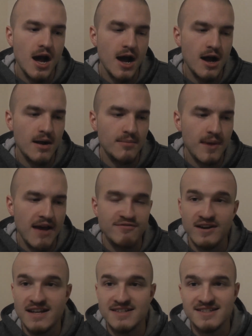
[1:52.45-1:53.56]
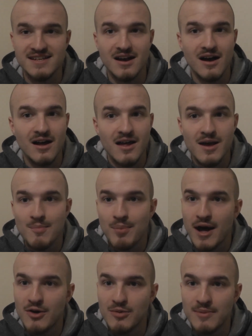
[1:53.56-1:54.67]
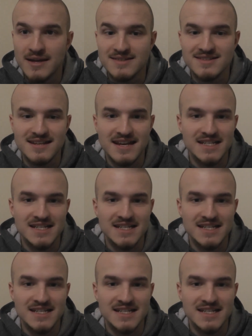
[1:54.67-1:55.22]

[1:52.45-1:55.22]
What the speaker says: And Valencia, by all means,